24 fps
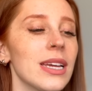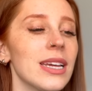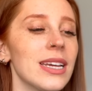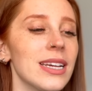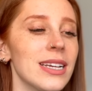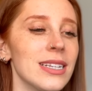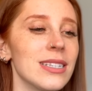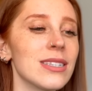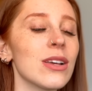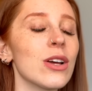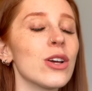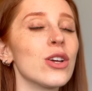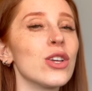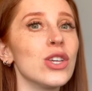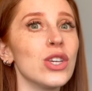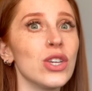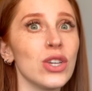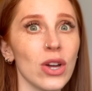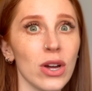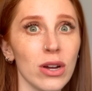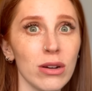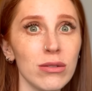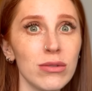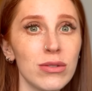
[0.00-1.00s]
Here's
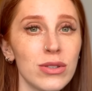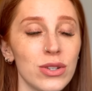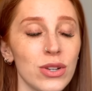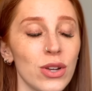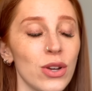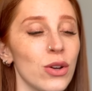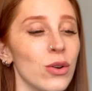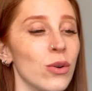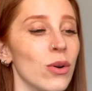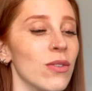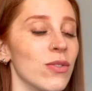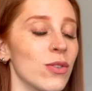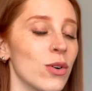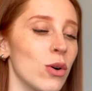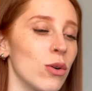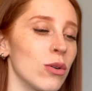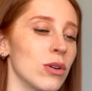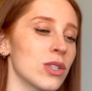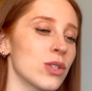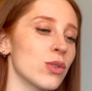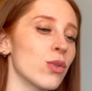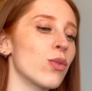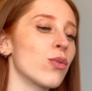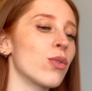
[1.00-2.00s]
Joost, who of
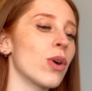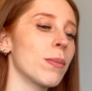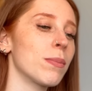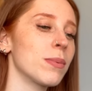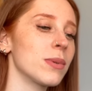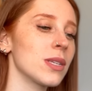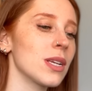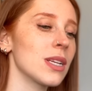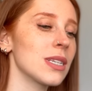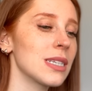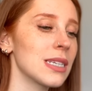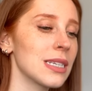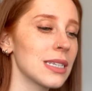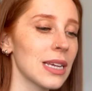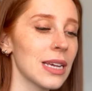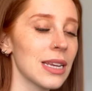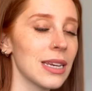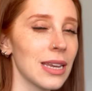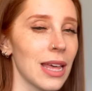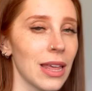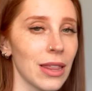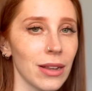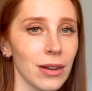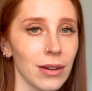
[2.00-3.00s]
course represented
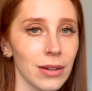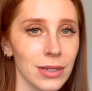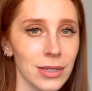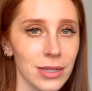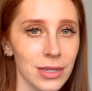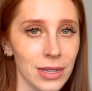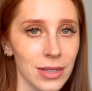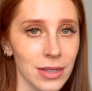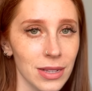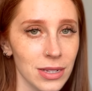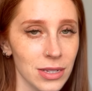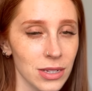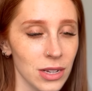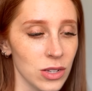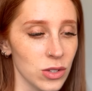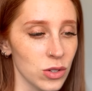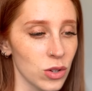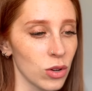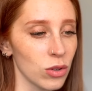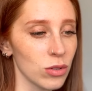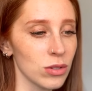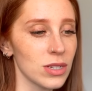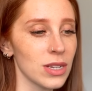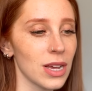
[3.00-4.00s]
Netherlands in this year's
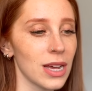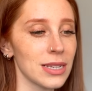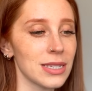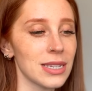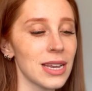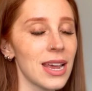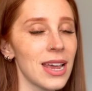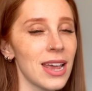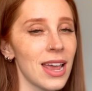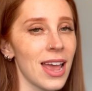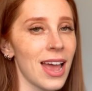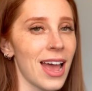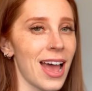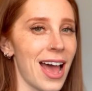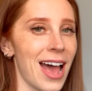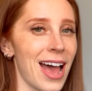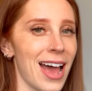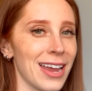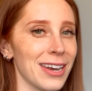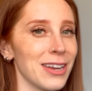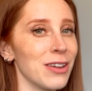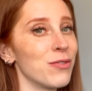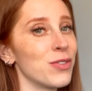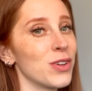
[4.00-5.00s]
contest.
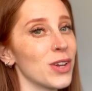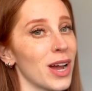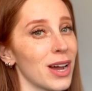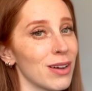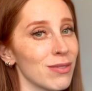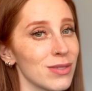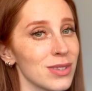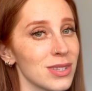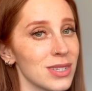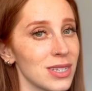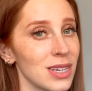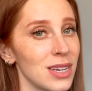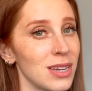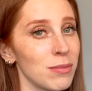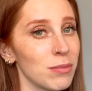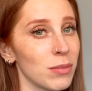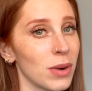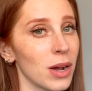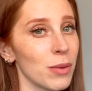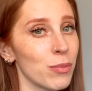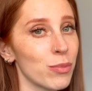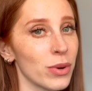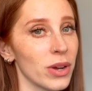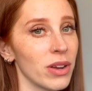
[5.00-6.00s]
And if you haven't seen
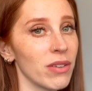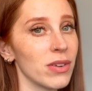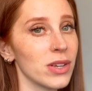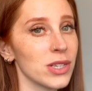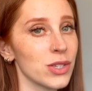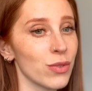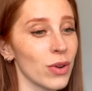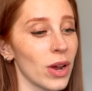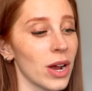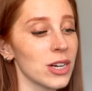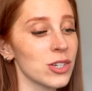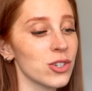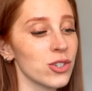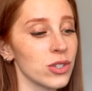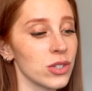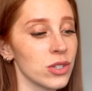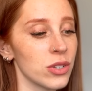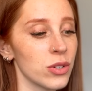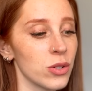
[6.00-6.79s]
my previous reactions